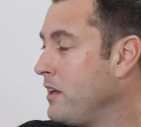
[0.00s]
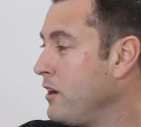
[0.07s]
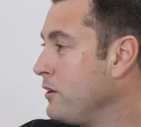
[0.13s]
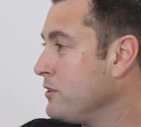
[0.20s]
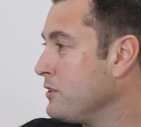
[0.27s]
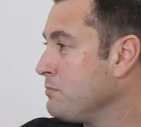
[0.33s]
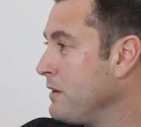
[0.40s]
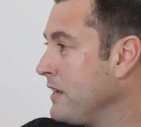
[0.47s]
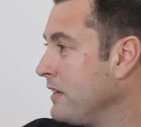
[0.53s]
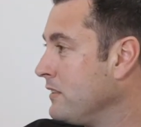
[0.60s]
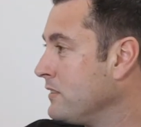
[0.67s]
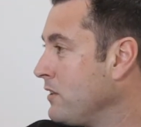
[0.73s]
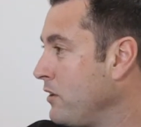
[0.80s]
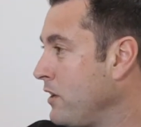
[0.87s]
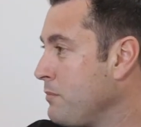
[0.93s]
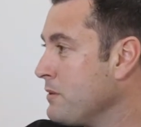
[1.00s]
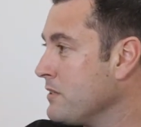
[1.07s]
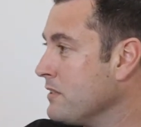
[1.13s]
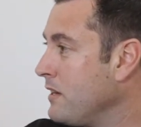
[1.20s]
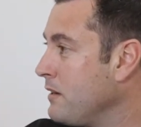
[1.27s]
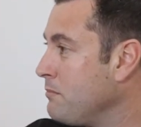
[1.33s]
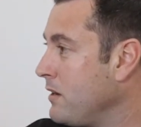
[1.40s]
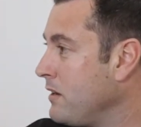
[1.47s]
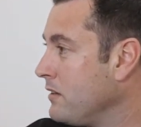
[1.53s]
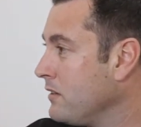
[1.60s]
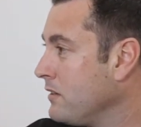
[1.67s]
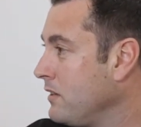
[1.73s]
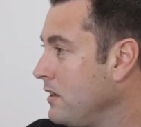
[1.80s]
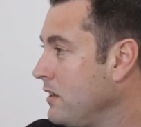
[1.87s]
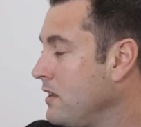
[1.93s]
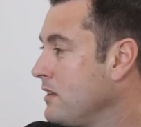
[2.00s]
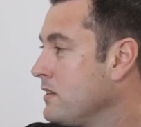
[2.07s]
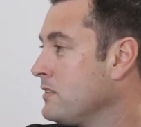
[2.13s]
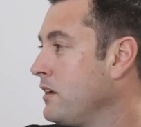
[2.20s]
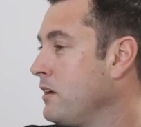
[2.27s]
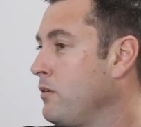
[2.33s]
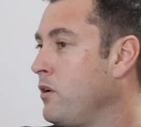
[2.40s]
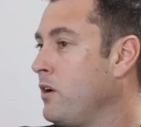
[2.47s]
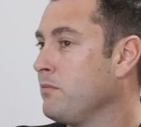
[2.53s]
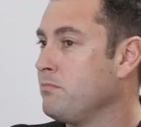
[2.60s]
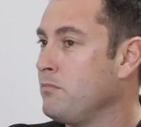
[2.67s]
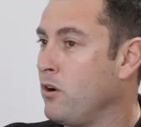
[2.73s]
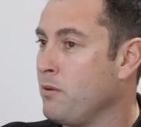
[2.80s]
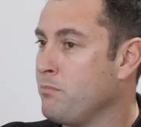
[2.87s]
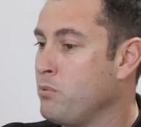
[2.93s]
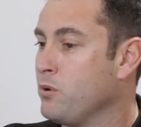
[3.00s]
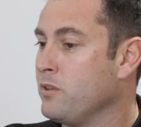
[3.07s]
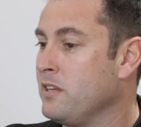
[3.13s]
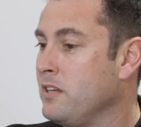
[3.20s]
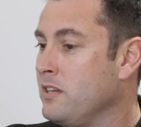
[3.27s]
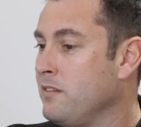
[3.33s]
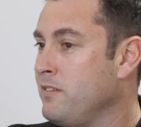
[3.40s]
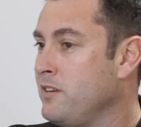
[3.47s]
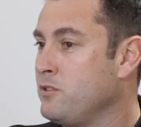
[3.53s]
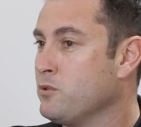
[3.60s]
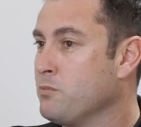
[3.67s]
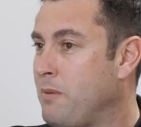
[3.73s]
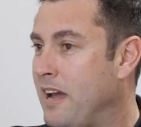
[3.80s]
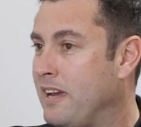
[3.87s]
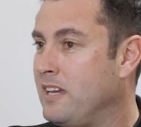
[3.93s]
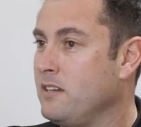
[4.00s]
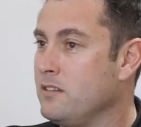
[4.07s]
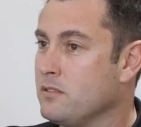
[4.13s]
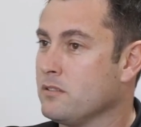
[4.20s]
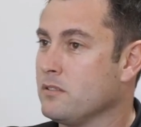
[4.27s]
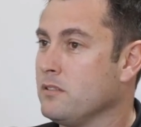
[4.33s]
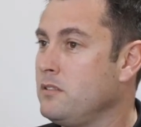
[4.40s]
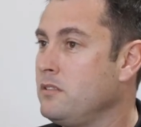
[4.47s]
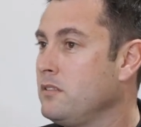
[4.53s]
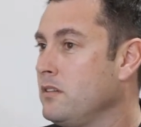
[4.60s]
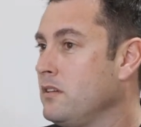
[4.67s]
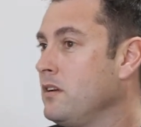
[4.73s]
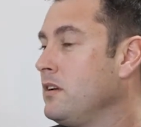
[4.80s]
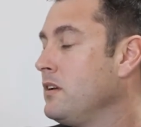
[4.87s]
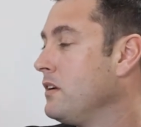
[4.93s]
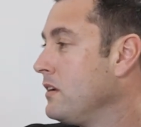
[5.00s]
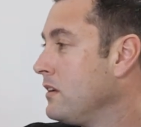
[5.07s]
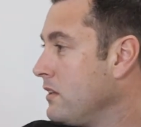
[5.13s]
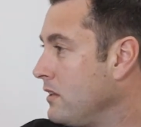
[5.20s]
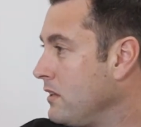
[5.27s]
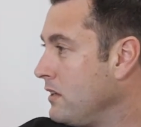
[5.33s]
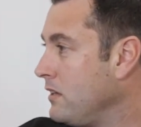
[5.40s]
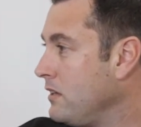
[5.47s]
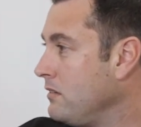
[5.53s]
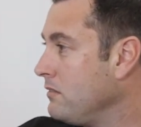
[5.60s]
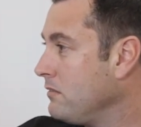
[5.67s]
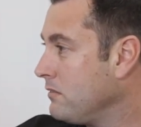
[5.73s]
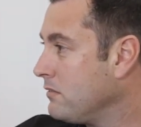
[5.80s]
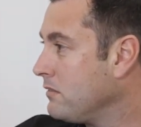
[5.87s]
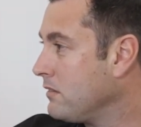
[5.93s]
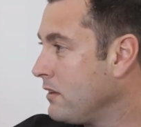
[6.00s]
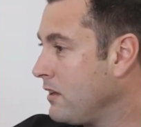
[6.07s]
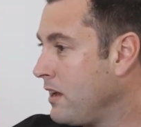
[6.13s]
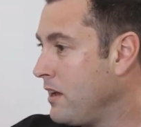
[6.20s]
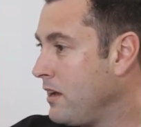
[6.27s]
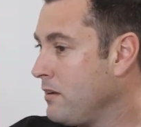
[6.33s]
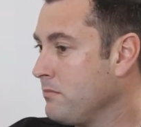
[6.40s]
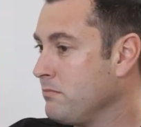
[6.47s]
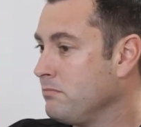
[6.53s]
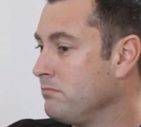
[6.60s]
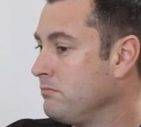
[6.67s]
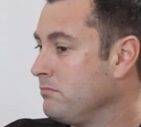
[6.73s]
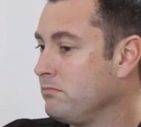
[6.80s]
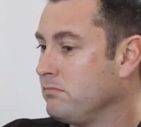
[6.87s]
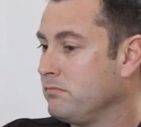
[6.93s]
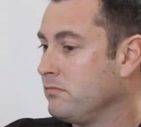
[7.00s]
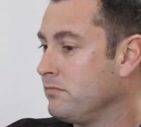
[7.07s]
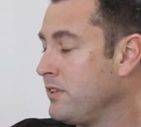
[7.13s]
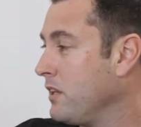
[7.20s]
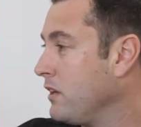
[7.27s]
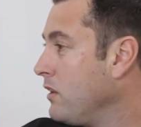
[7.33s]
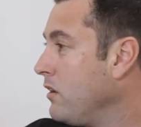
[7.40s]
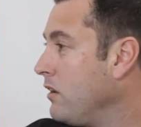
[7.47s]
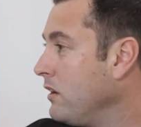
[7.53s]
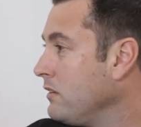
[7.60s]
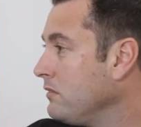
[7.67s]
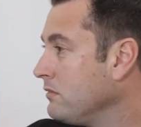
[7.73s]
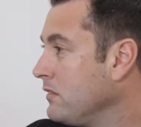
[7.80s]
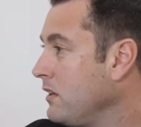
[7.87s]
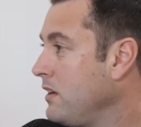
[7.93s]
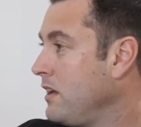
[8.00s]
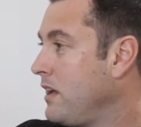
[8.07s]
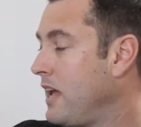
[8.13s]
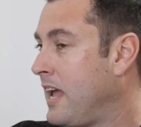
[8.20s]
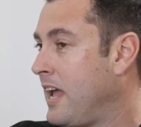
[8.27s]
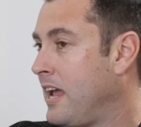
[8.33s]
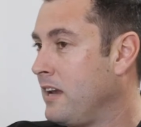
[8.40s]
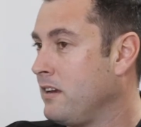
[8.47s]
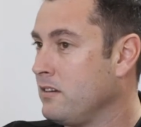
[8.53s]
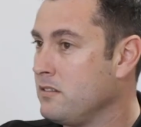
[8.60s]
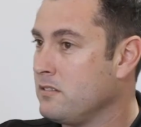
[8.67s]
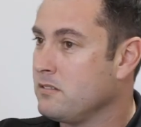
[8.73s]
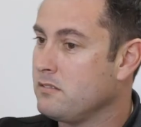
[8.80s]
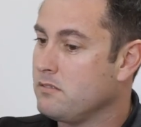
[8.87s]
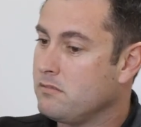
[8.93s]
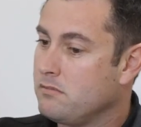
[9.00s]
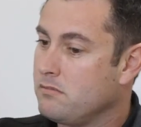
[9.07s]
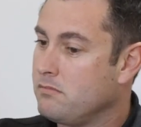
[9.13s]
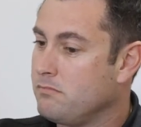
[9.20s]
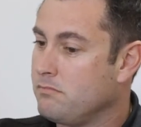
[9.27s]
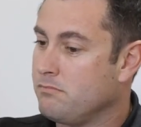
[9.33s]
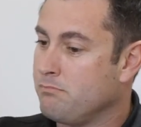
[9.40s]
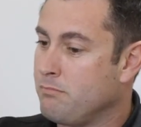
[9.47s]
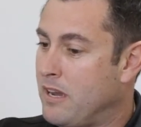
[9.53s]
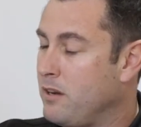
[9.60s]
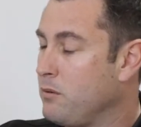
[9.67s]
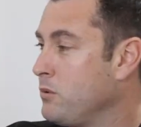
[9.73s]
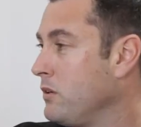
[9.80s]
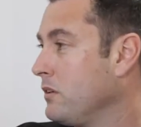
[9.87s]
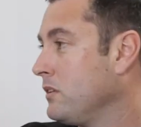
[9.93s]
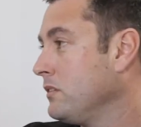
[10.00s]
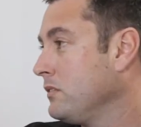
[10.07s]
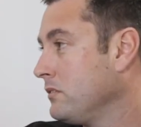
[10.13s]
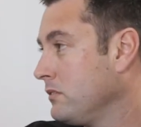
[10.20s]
they were just being sold up as a number. So I brought the individual back into the, for the client, and made it work.